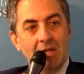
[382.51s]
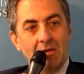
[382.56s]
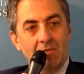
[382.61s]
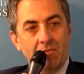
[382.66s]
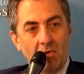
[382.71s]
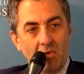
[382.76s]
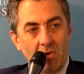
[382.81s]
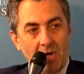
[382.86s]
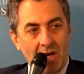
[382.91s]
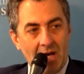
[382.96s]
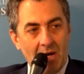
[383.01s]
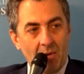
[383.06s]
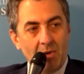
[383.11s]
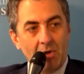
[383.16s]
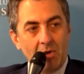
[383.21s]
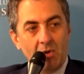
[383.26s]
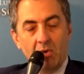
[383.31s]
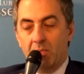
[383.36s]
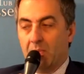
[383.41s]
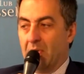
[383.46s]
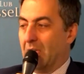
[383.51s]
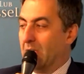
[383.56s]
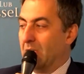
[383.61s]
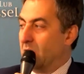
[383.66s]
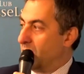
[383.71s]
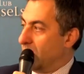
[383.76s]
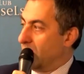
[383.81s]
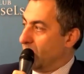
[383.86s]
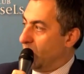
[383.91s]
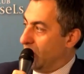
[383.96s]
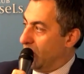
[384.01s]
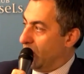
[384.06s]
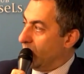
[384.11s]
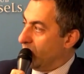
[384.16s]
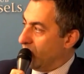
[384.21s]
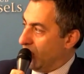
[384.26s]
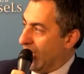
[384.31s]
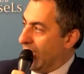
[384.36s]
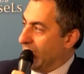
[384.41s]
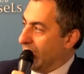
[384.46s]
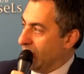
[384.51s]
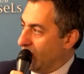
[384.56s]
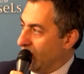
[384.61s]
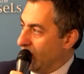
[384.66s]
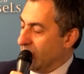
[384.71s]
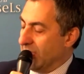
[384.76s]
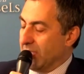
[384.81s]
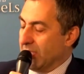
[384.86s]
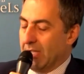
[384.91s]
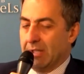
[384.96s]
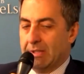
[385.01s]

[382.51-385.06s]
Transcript: for our cooperation with those countries.